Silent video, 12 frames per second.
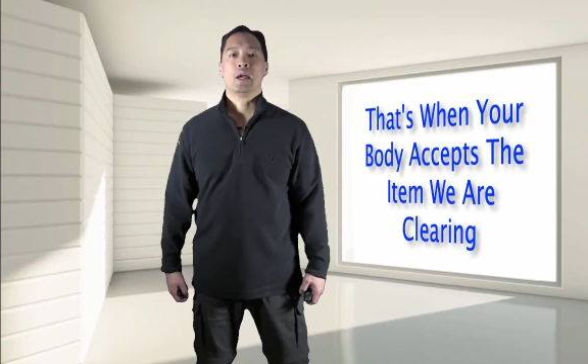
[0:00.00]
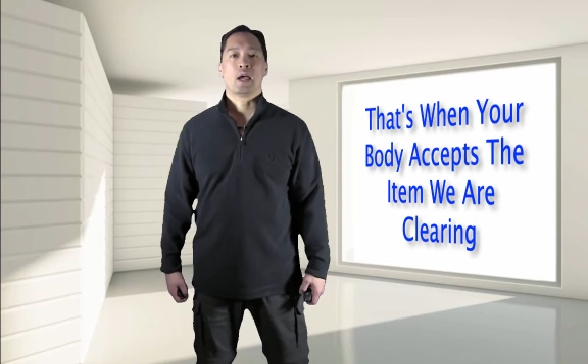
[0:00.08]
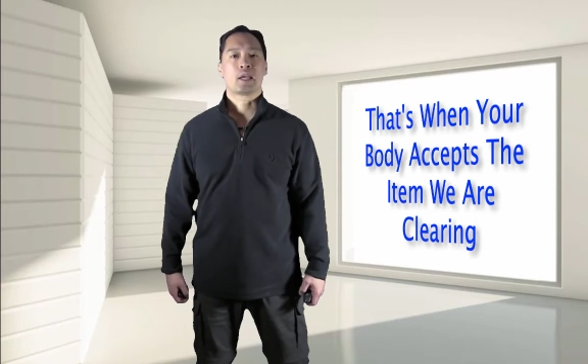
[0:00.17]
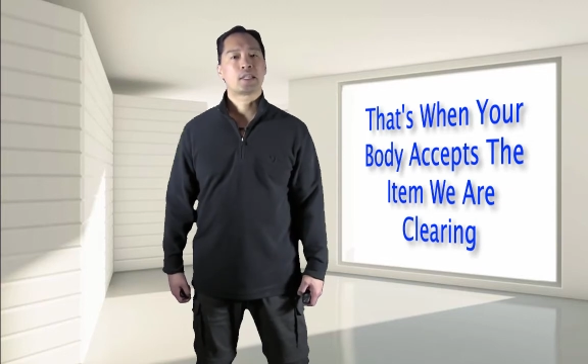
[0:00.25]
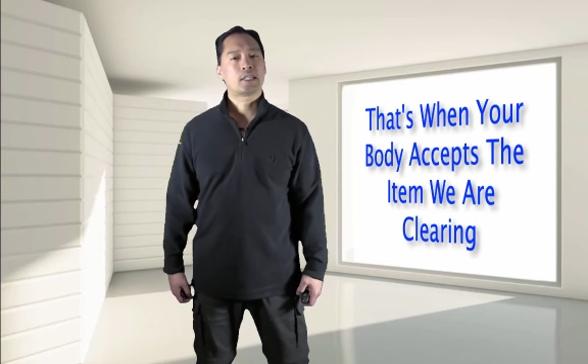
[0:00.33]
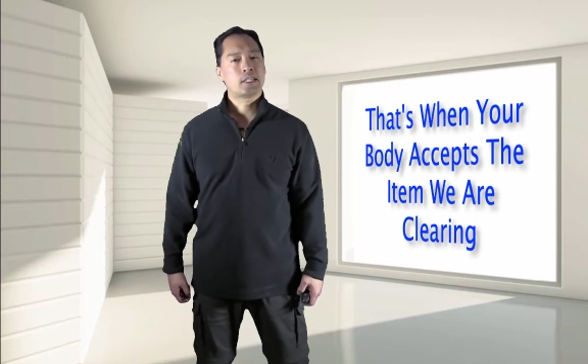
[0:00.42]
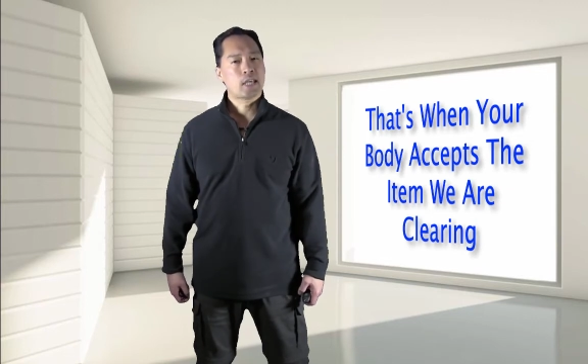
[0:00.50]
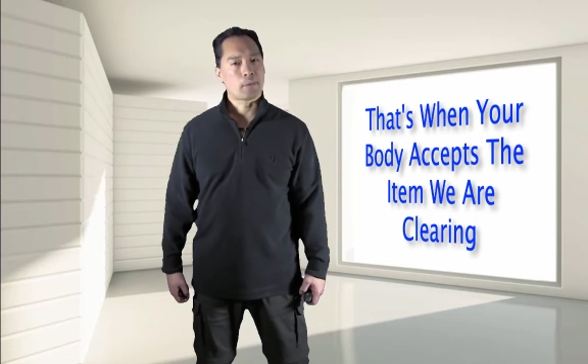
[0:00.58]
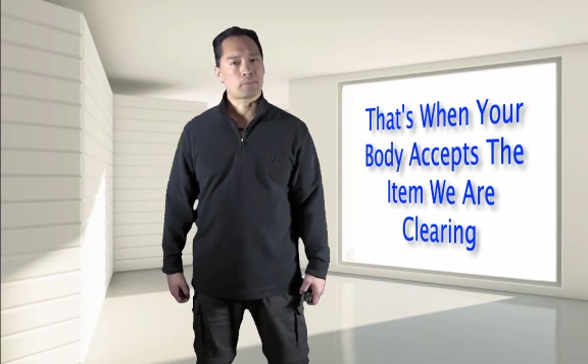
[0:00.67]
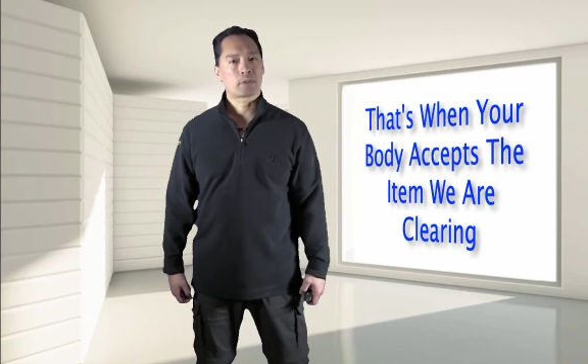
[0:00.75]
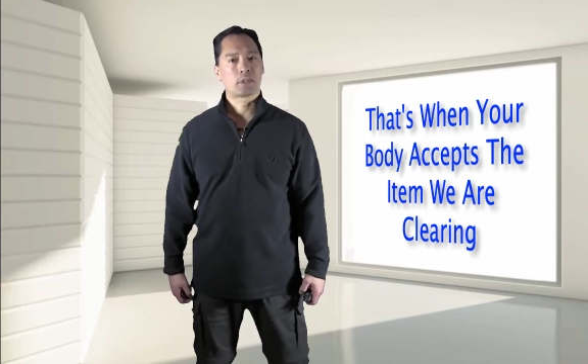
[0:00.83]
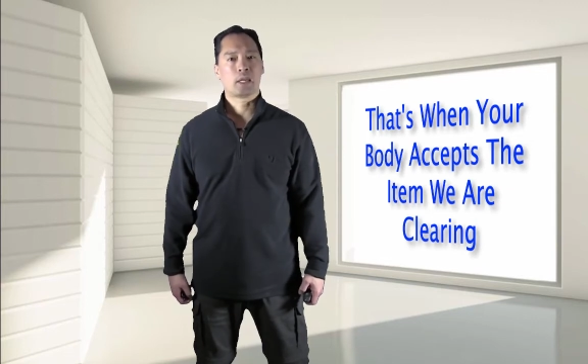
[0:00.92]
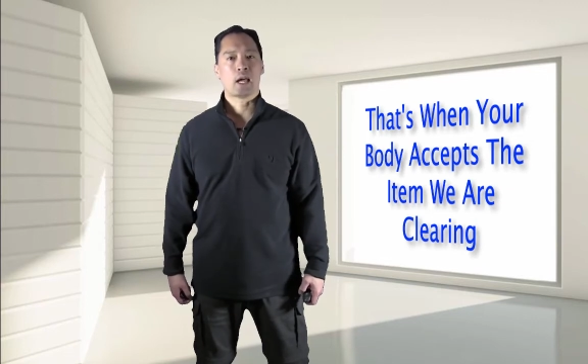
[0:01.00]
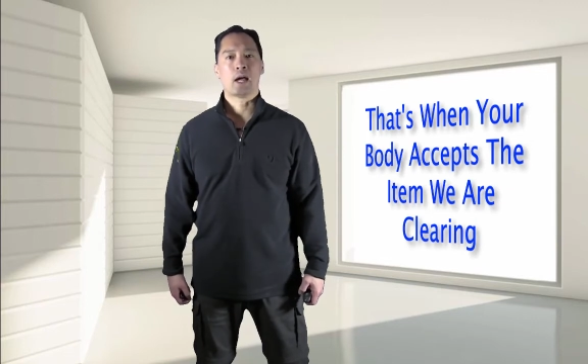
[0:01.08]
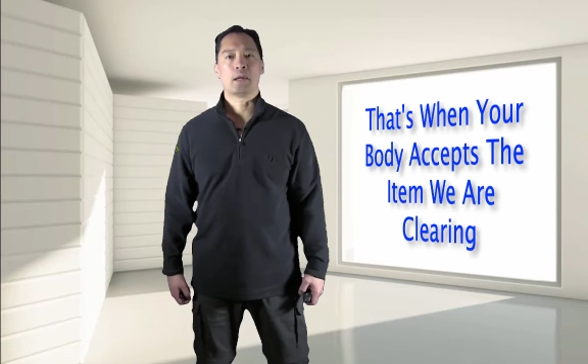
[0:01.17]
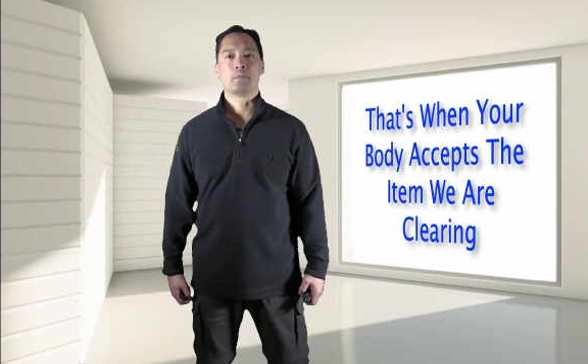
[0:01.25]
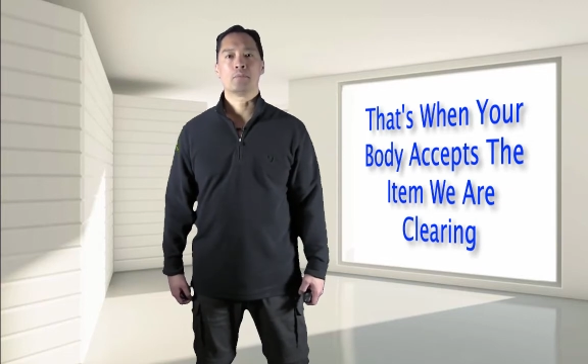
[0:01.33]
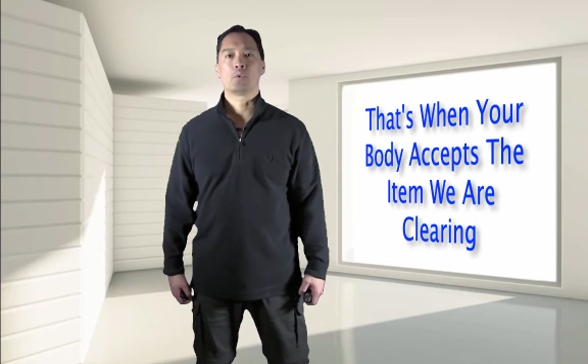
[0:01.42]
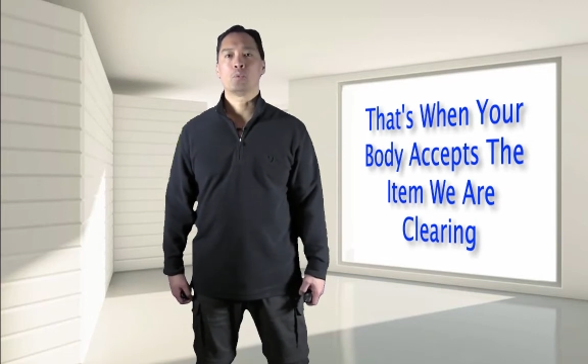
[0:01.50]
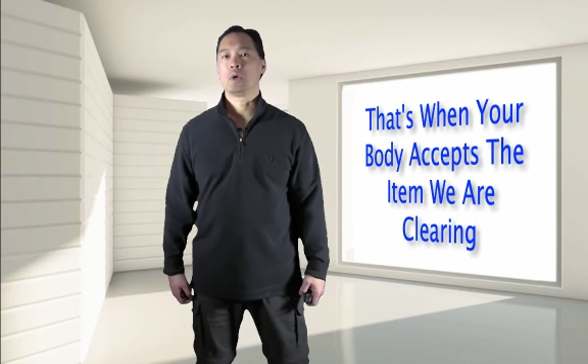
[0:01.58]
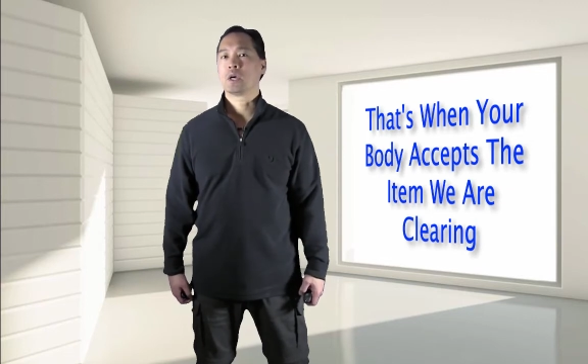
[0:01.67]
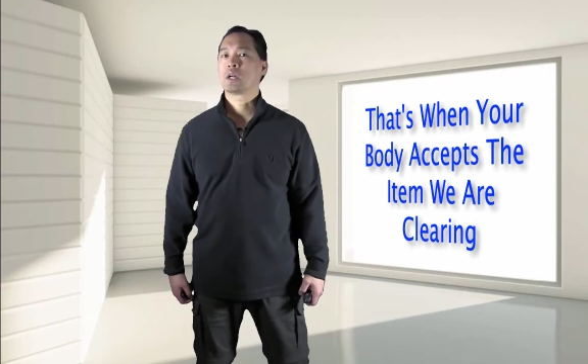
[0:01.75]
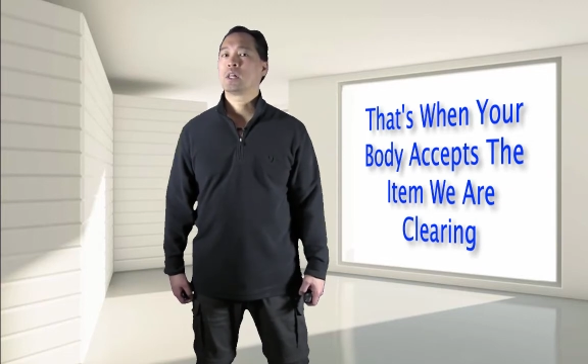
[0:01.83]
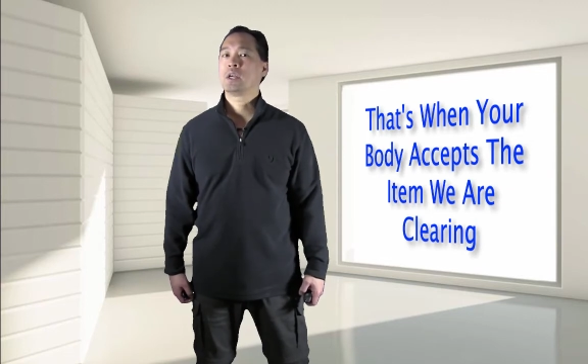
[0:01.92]
accepts the item we
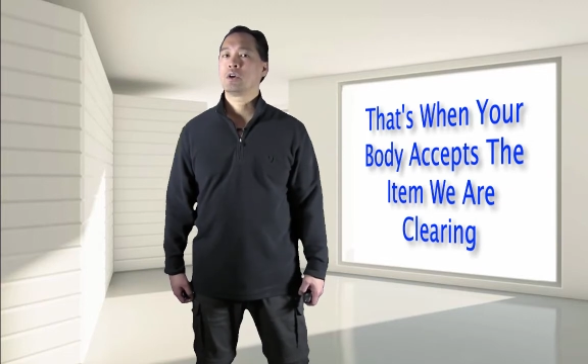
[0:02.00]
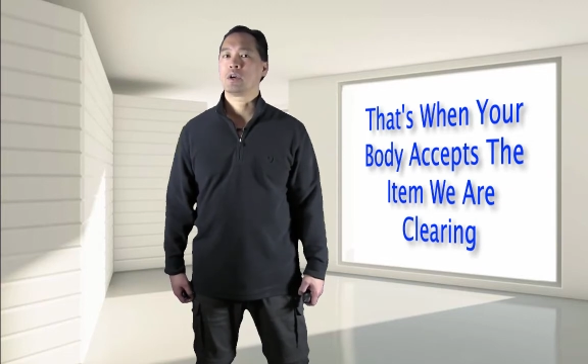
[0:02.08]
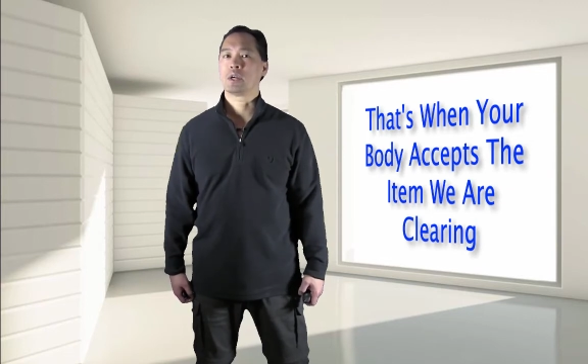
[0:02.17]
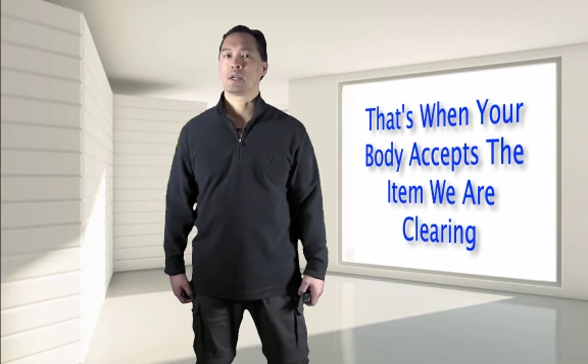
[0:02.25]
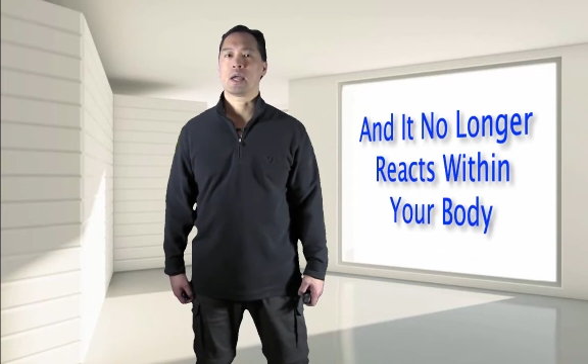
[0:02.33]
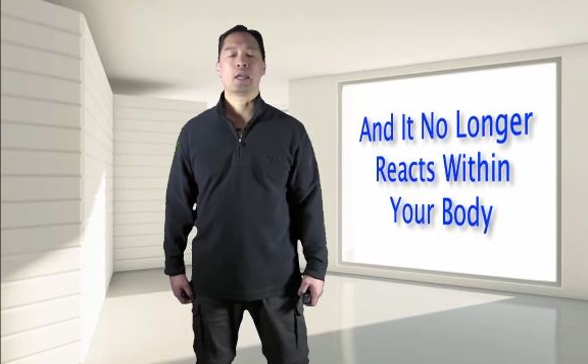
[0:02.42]
are clearing